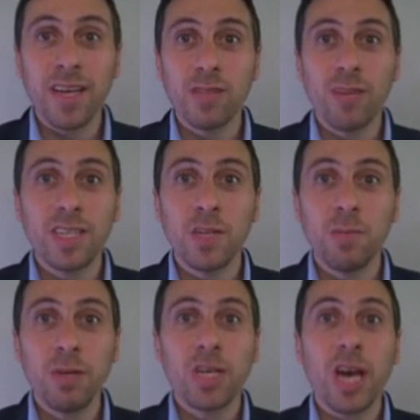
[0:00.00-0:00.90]
racist
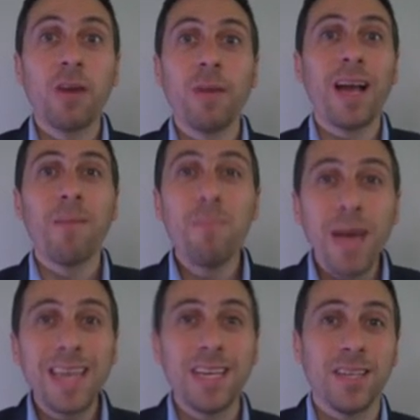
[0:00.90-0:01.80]
abuse going back
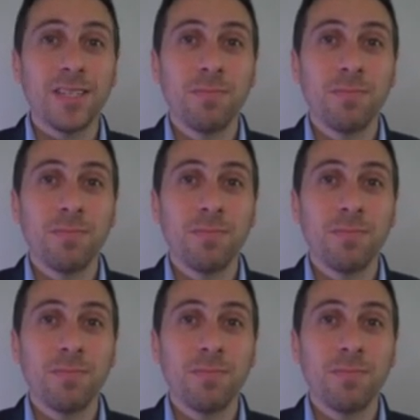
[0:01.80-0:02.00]
many years.